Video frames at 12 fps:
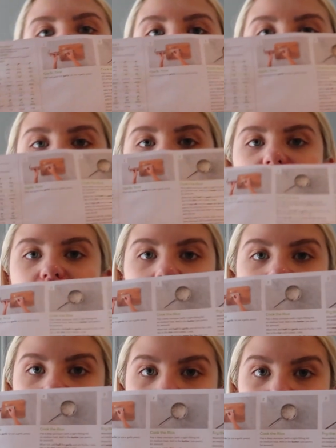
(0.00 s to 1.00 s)
it
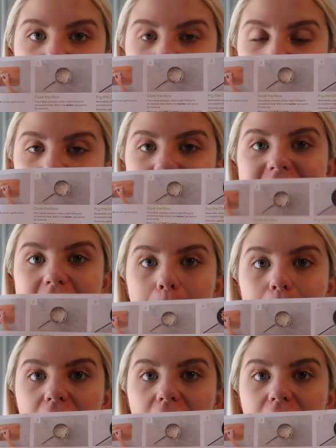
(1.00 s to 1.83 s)
literally tells you step